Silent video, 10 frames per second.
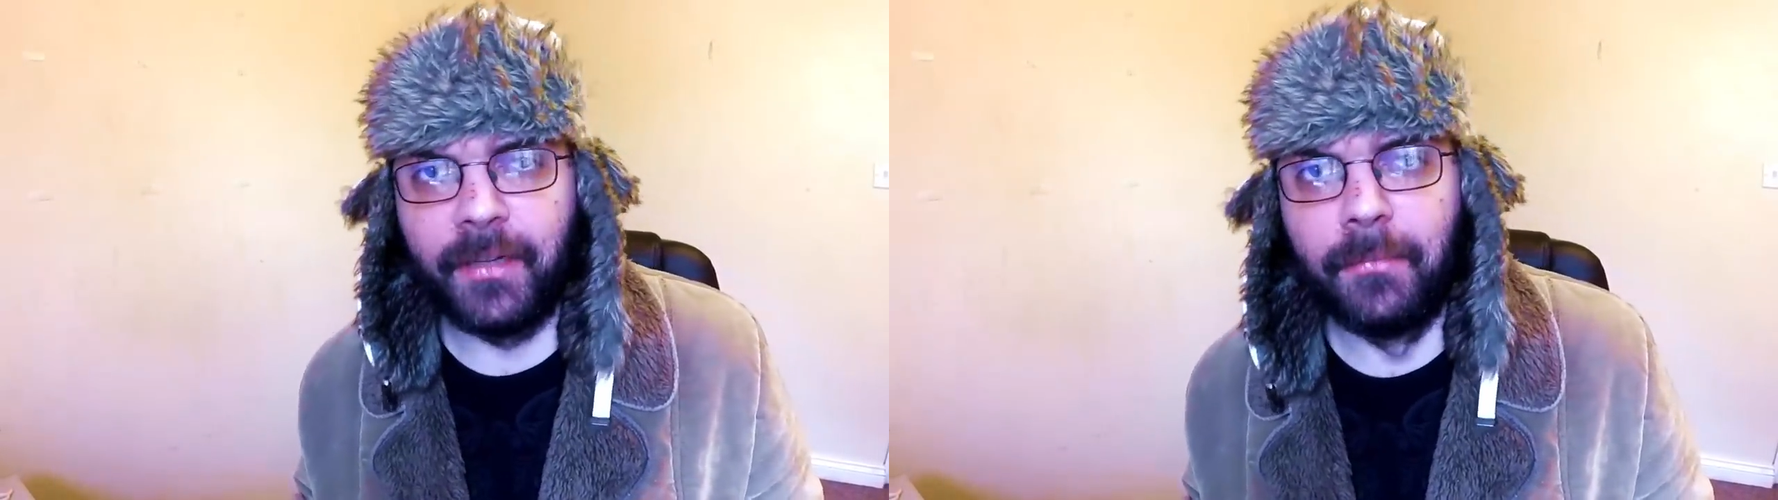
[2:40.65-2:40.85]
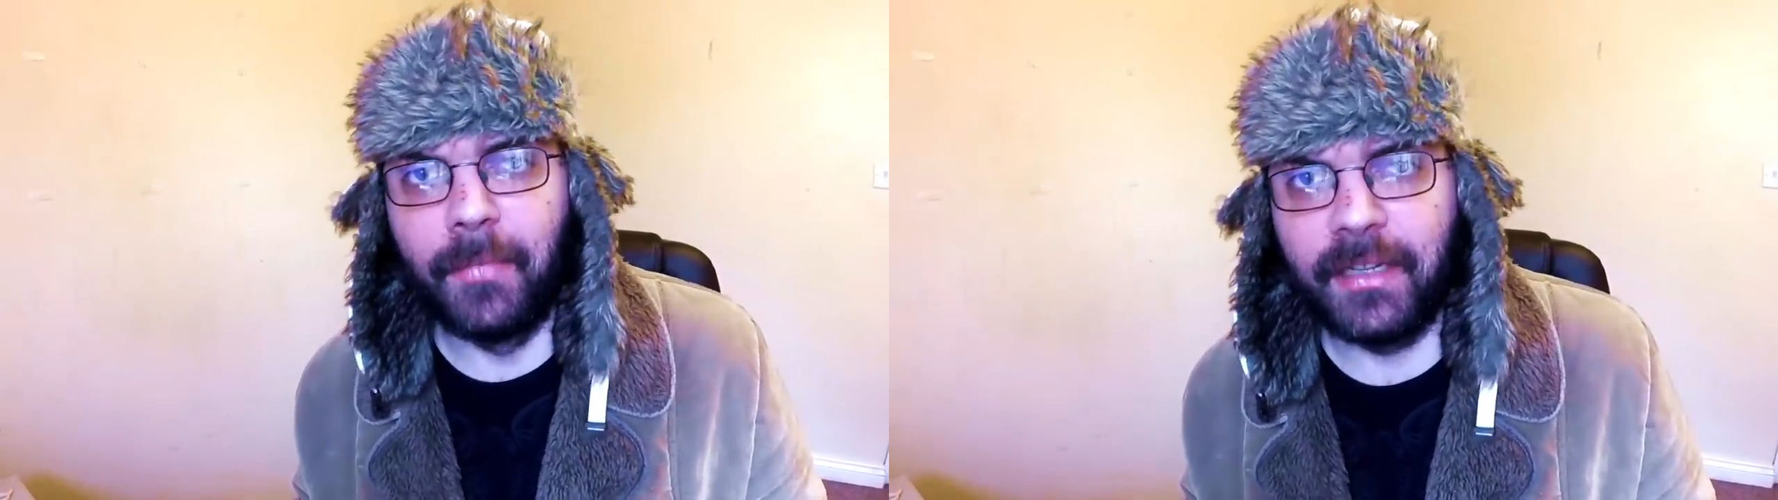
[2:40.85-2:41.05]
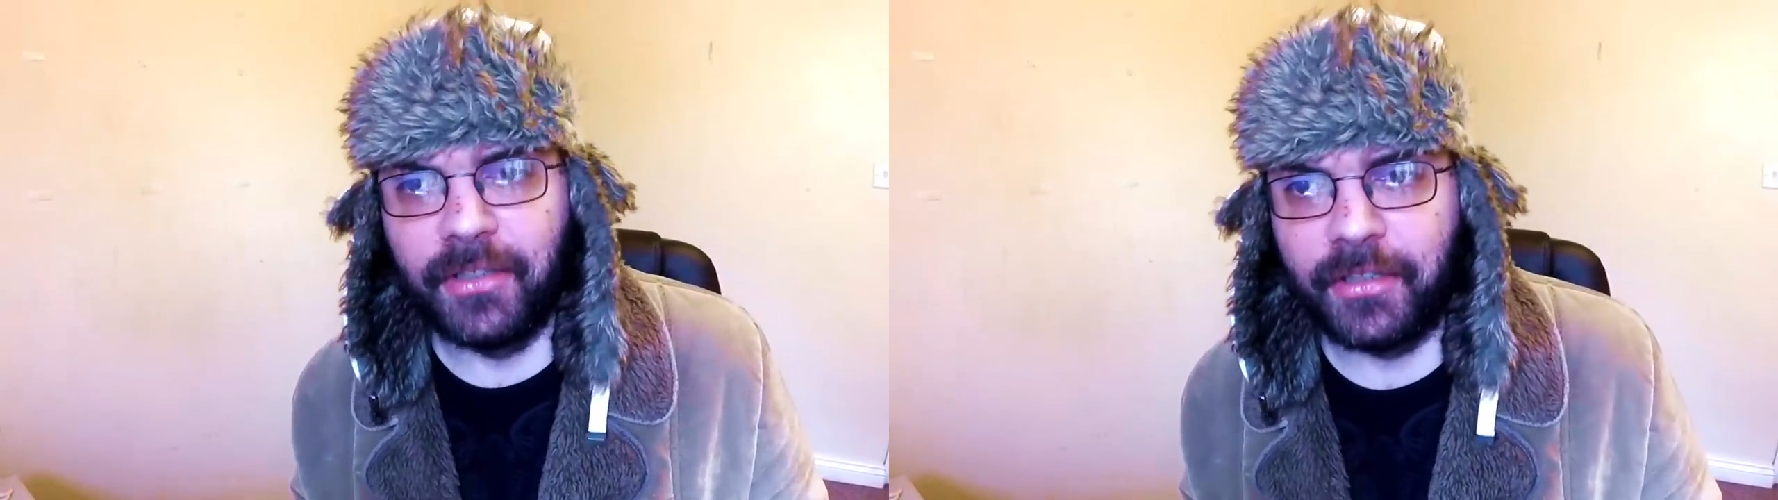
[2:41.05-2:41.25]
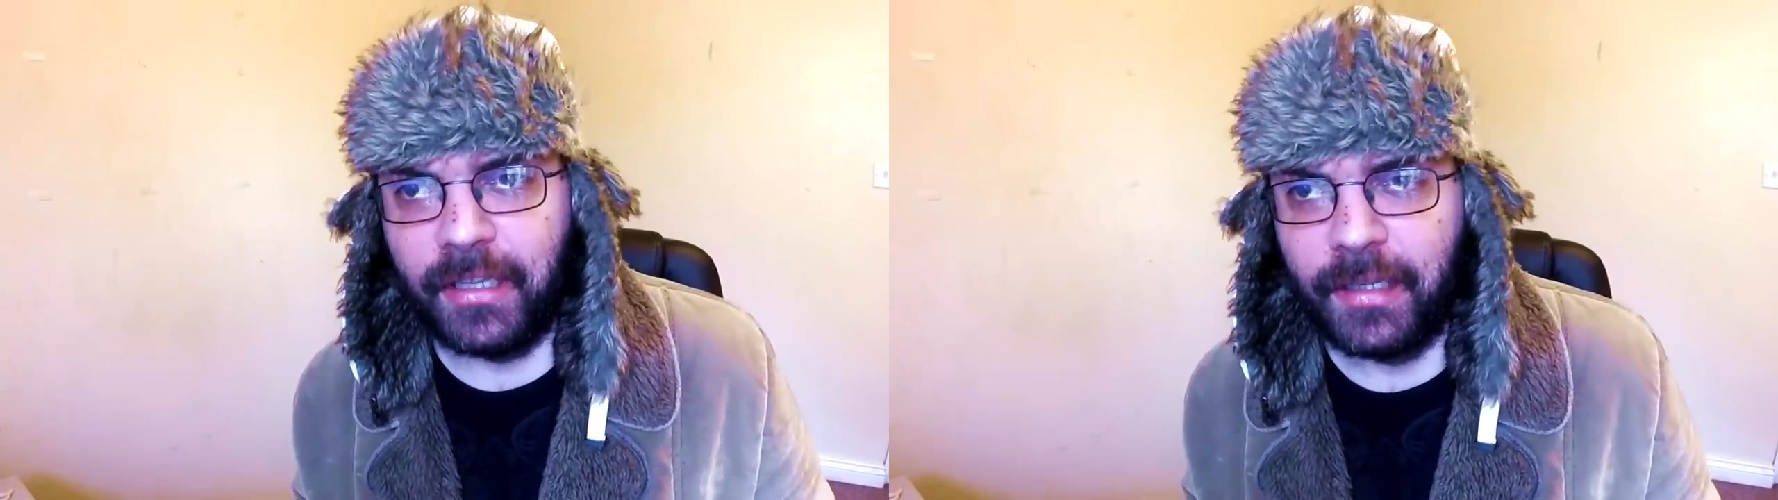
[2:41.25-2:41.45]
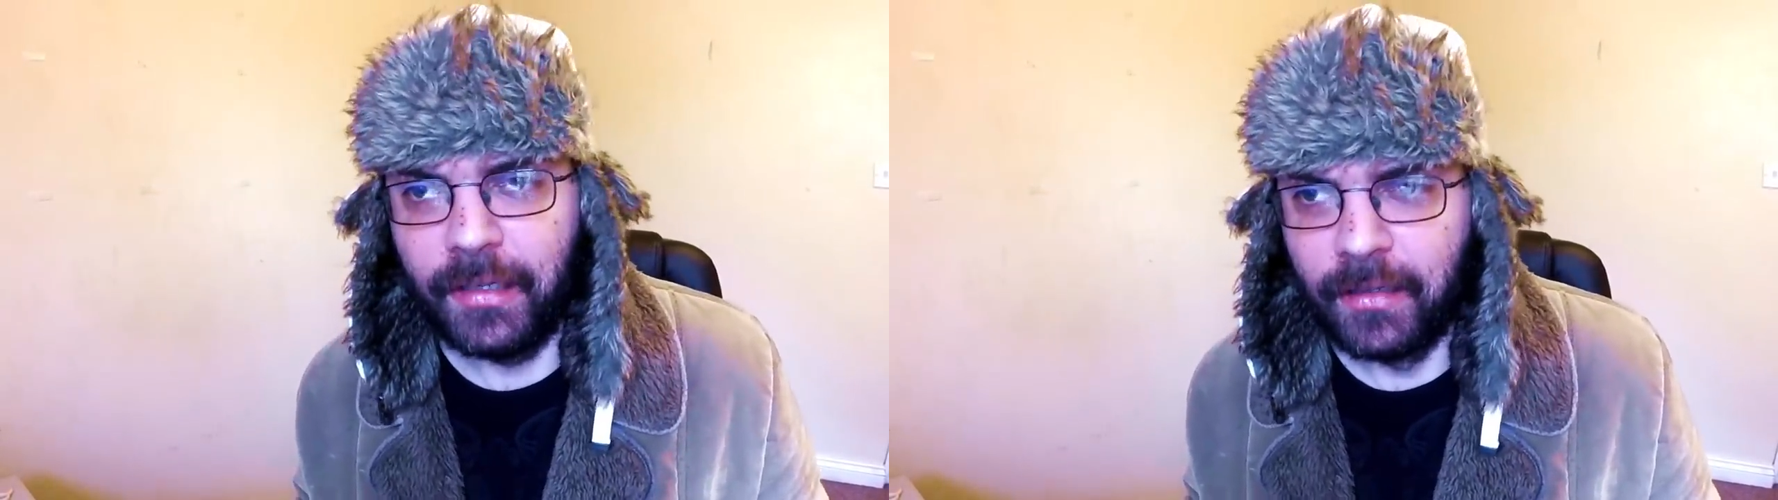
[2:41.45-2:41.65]
your
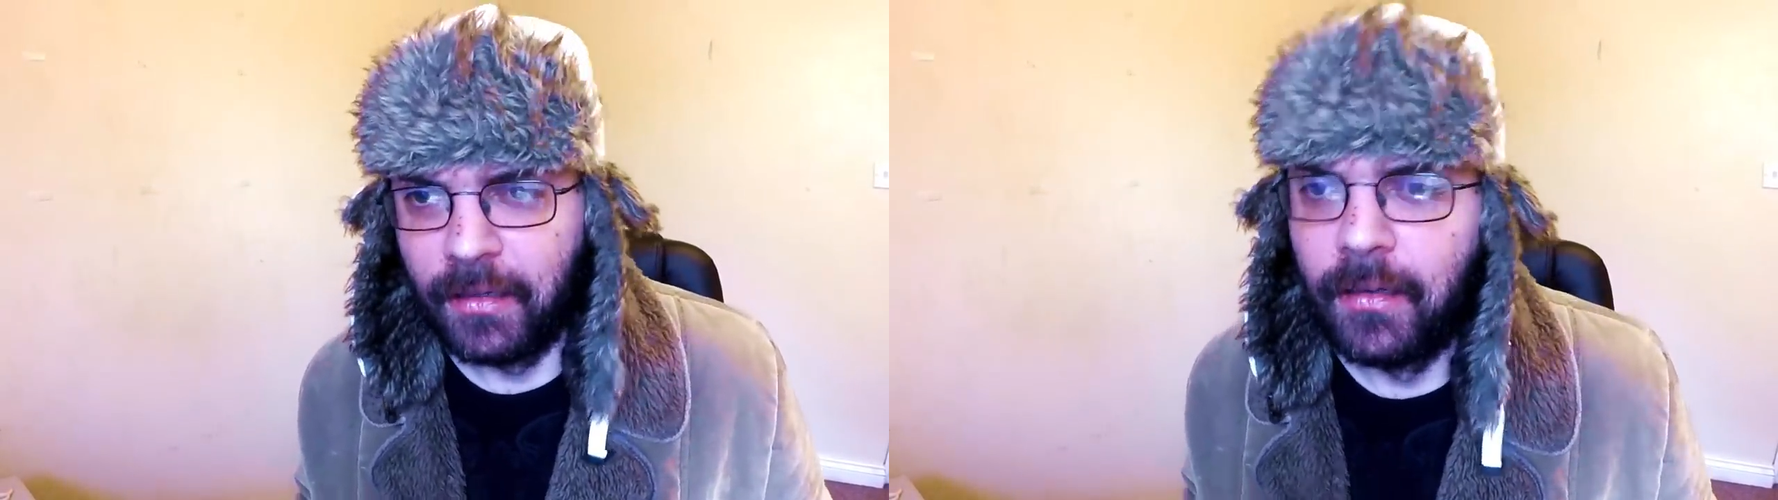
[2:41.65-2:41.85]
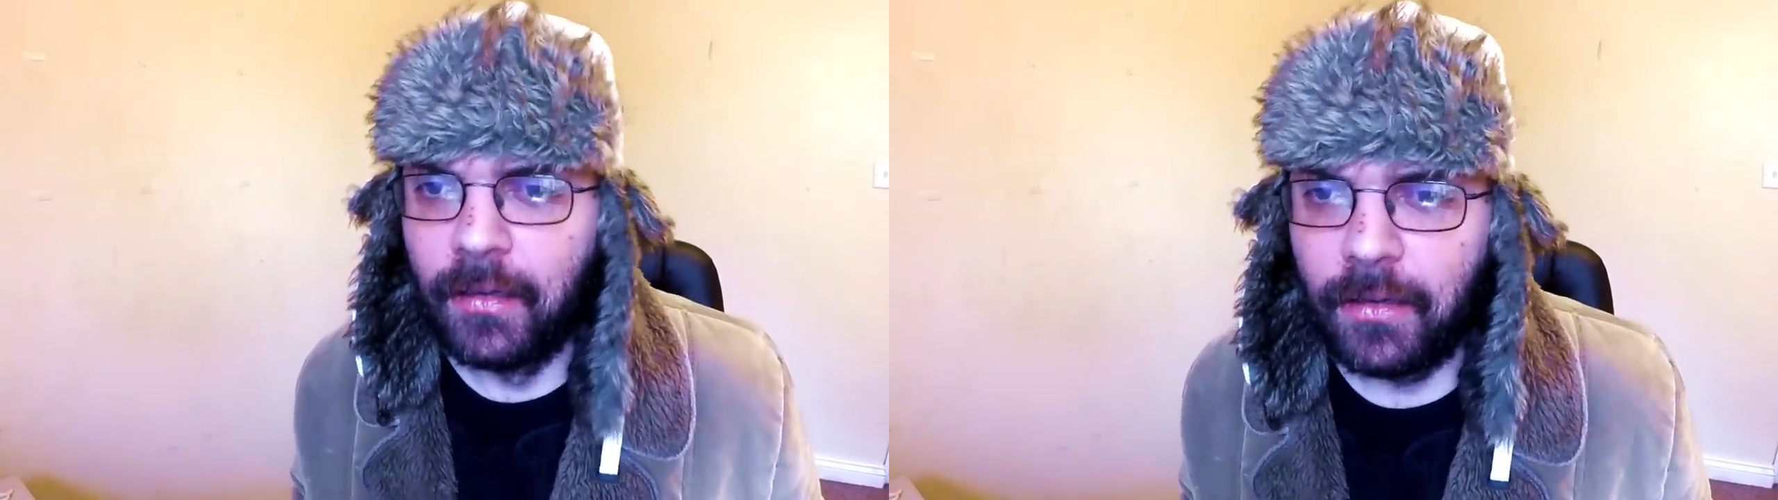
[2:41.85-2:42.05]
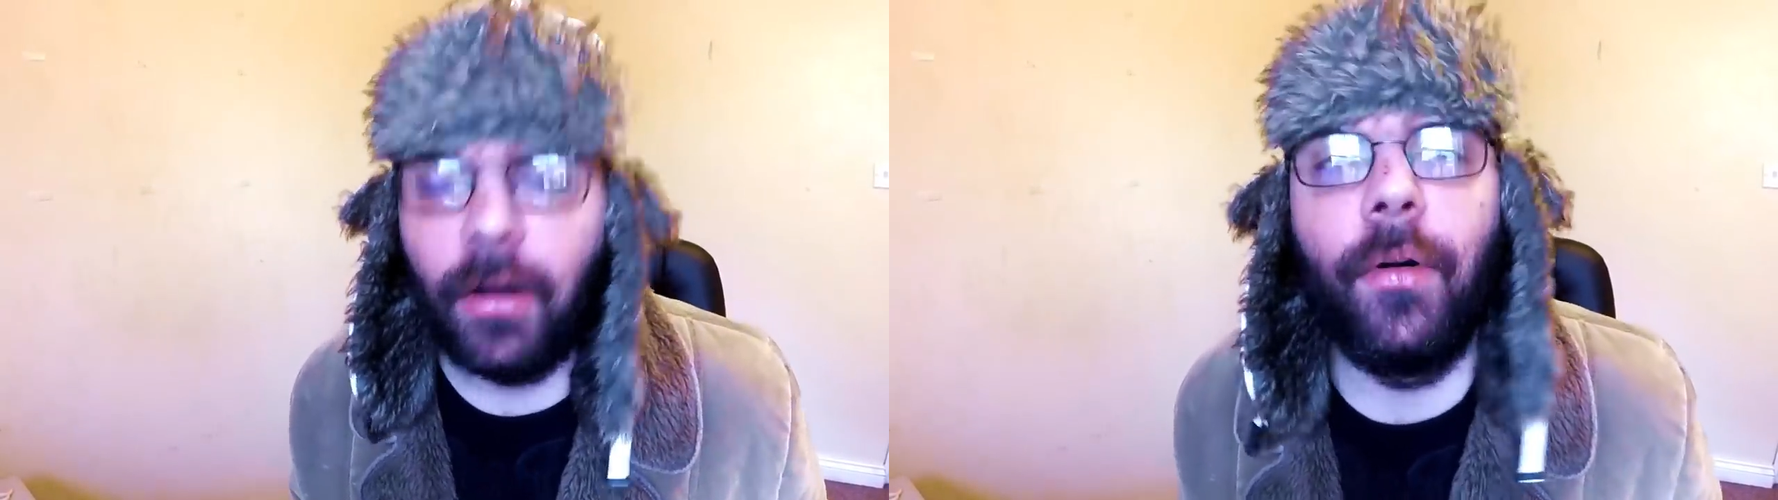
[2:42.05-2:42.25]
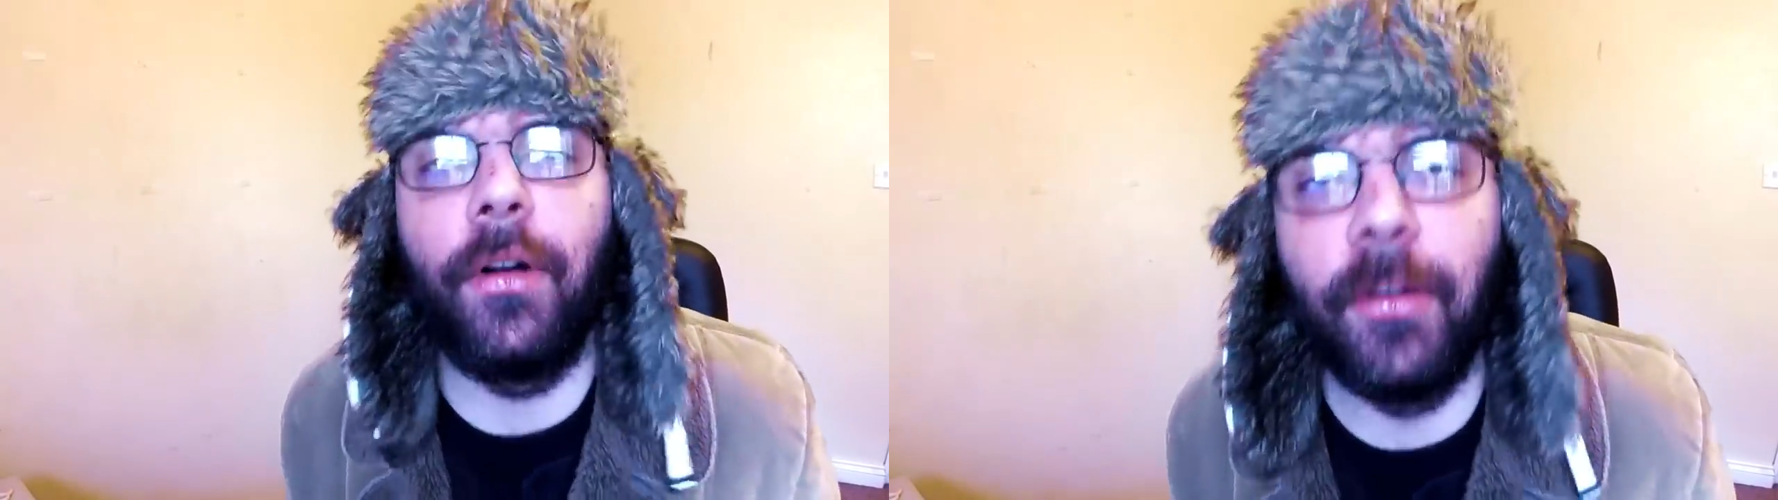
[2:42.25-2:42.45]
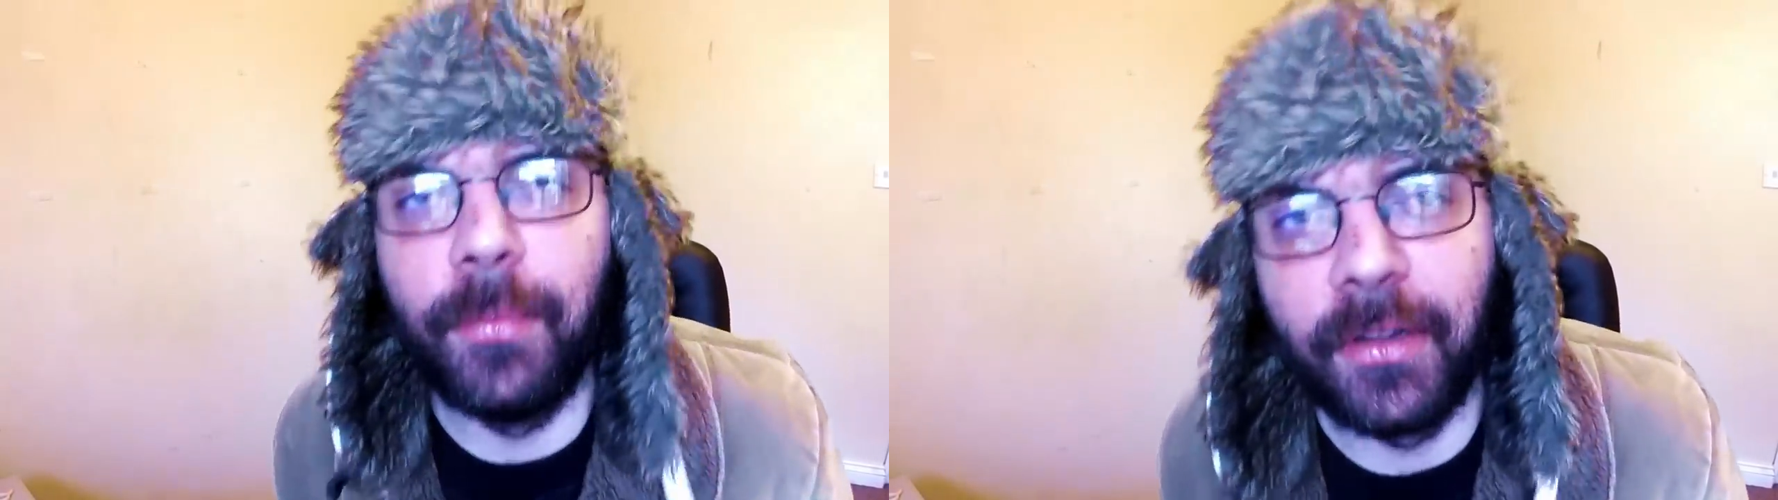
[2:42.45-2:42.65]
majesty. Go
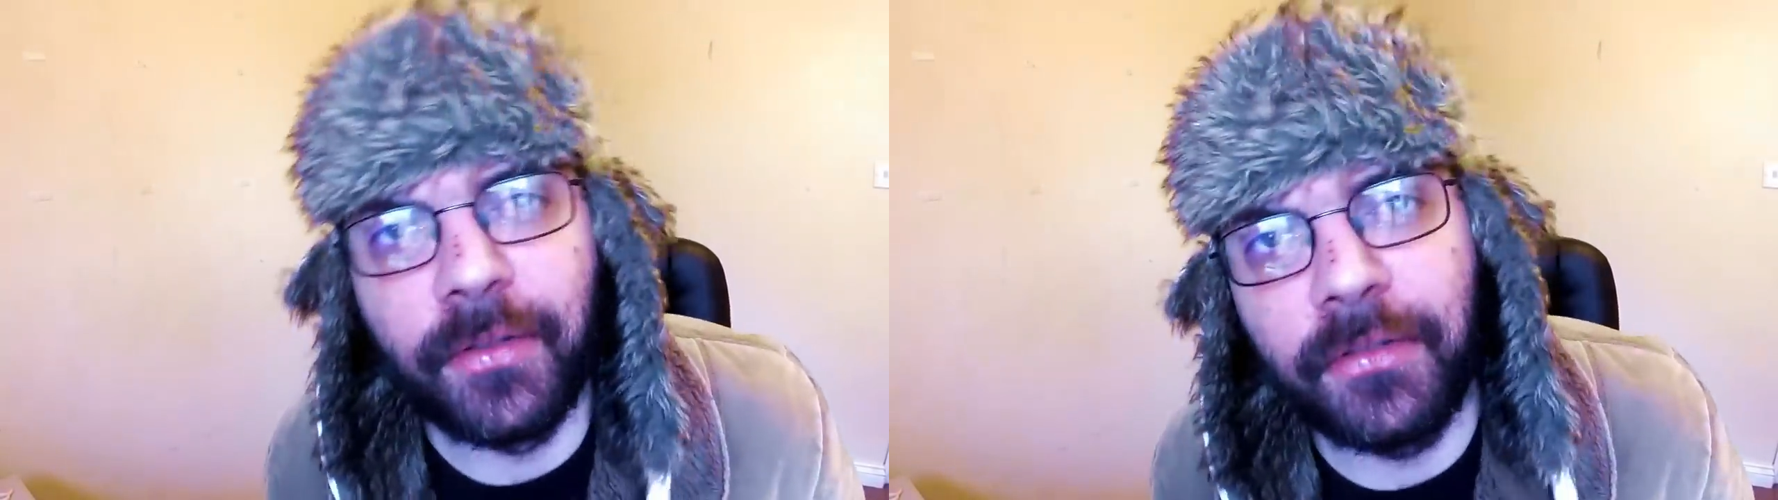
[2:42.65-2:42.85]
home, you're